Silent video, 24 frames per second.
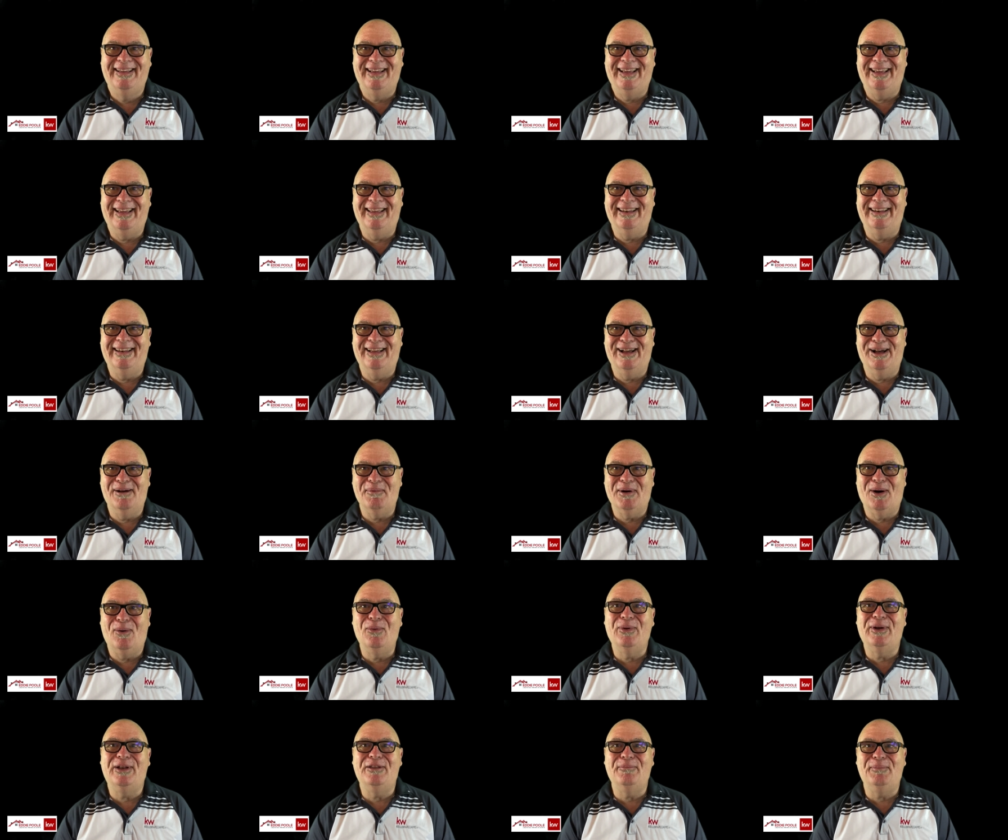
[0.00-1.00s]
And I
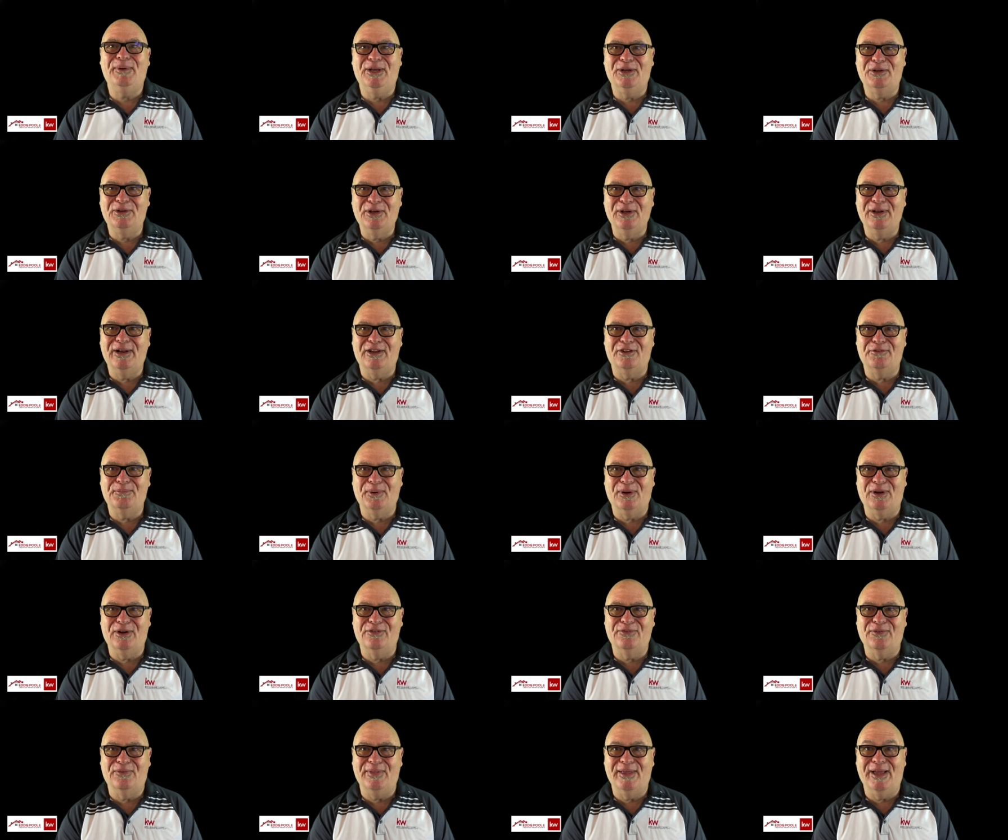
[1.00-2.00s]
want it to be a good
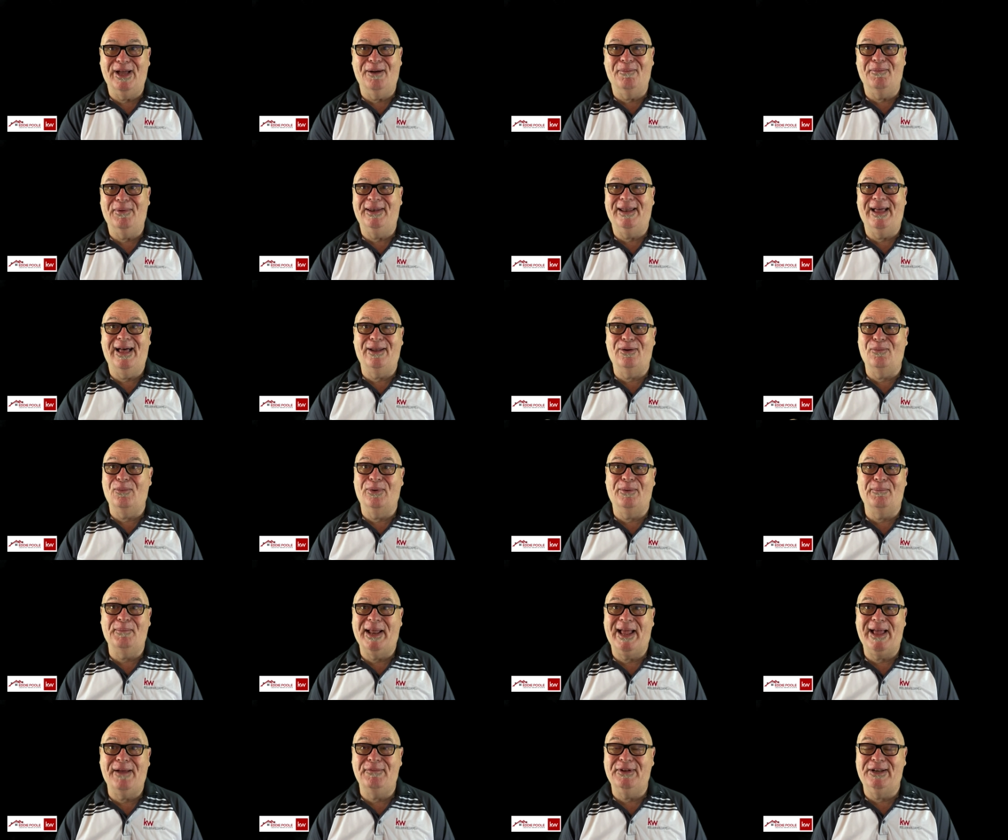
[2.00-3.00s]
experience for them, and I don't want
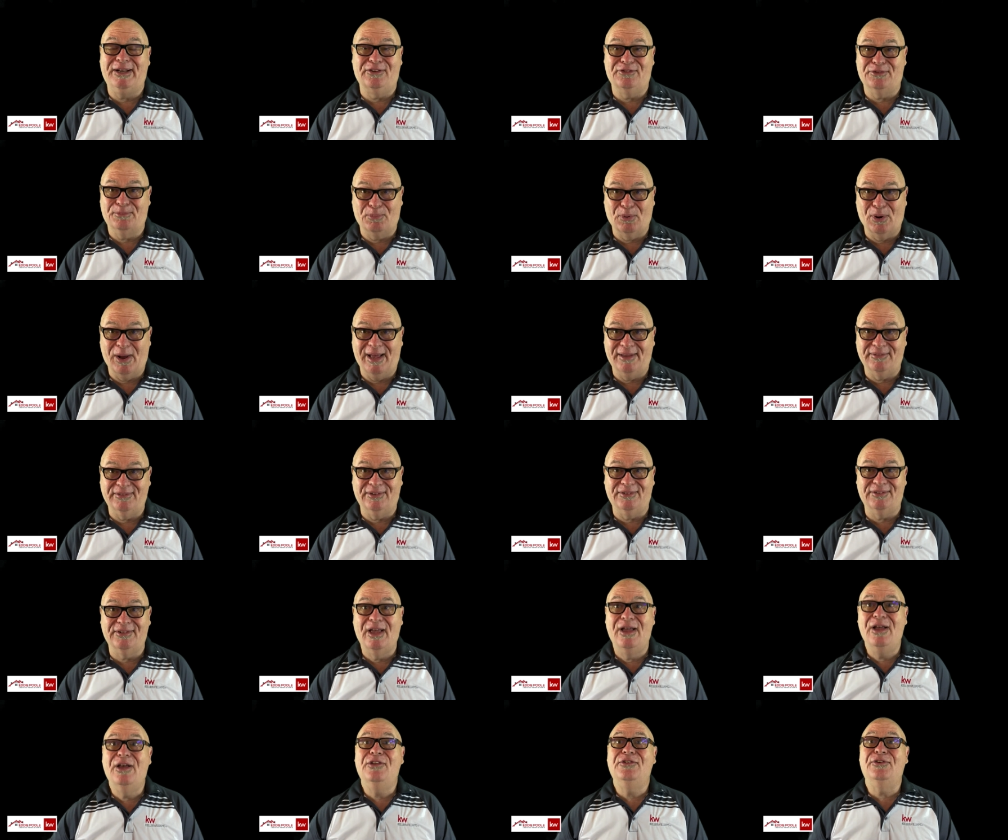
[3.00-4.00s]
them to have any surprises.
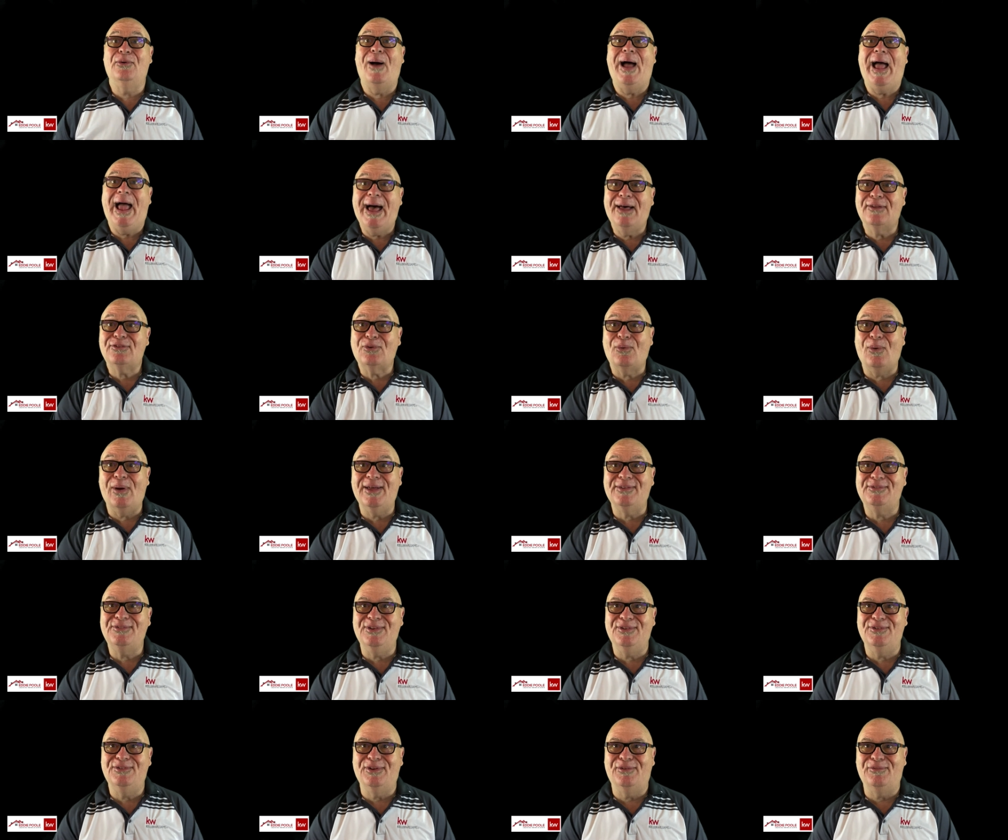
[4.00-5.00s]
So ask
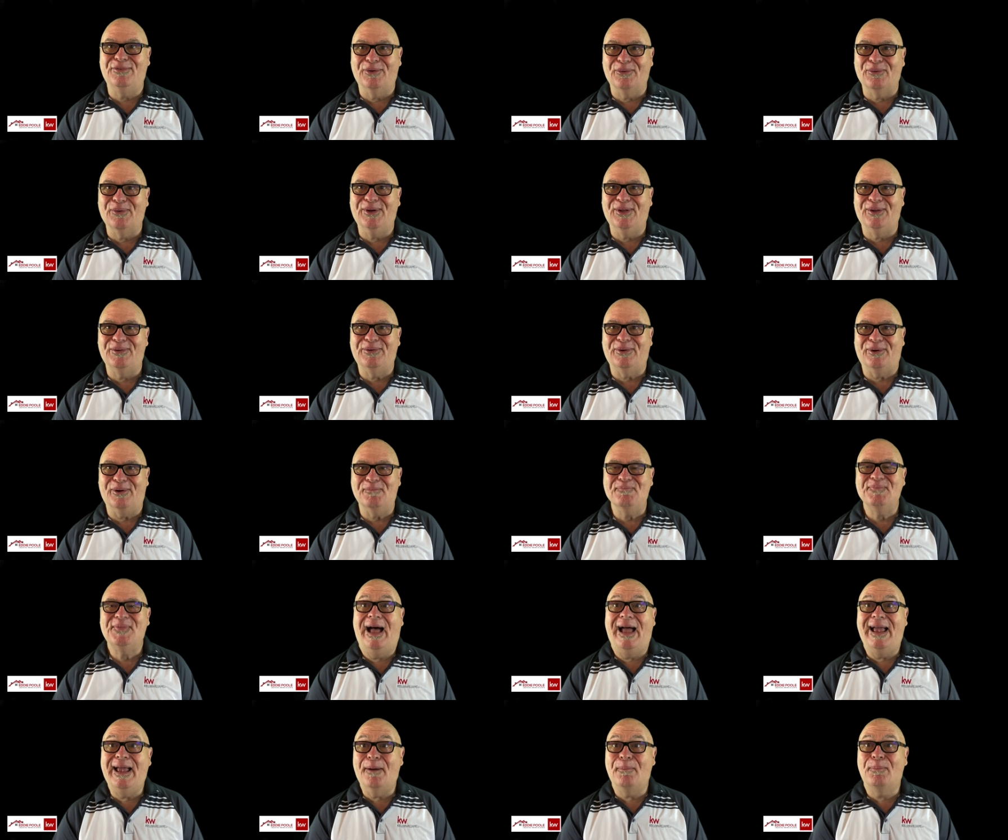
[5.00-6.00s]
questions of your realtor.
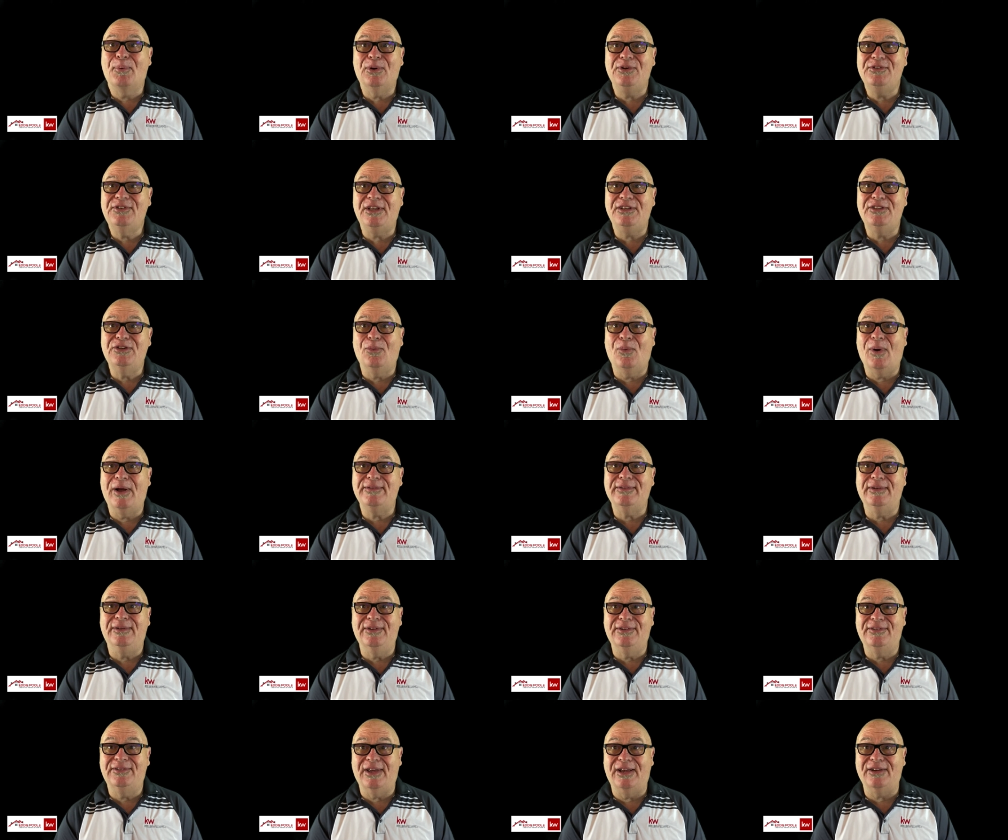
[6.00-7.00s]
Hey, I appreciate you watching
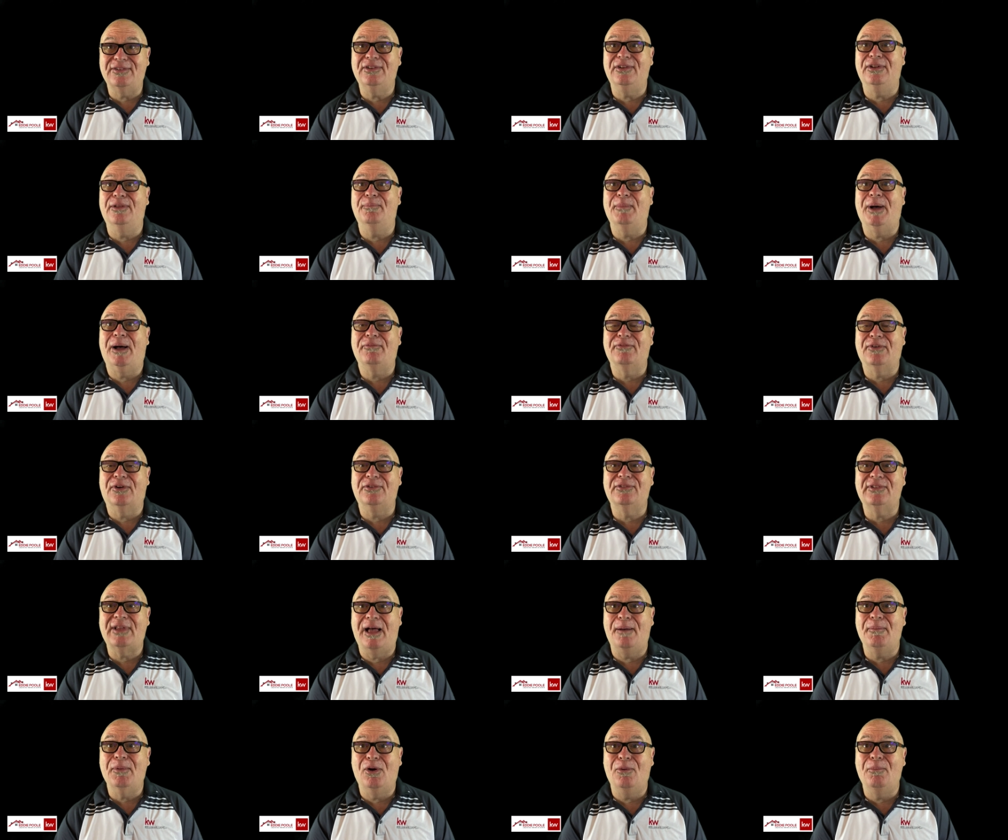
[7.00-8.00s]
this section of my First
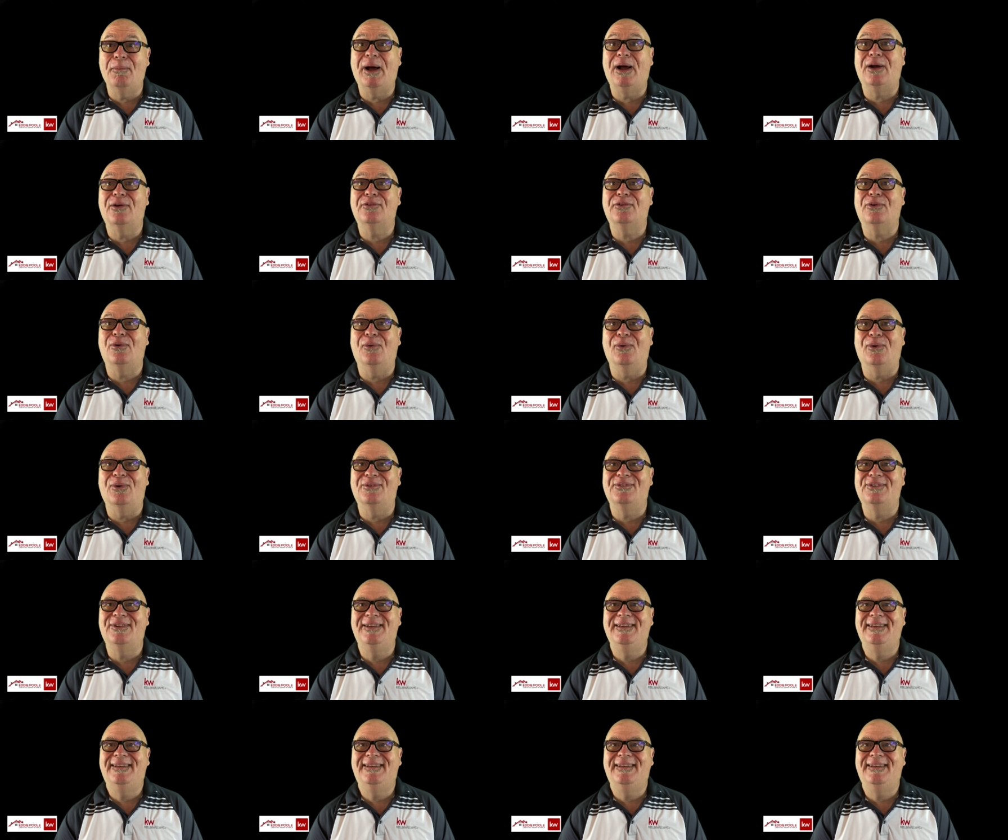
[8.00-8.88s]
Time Home Buyers course.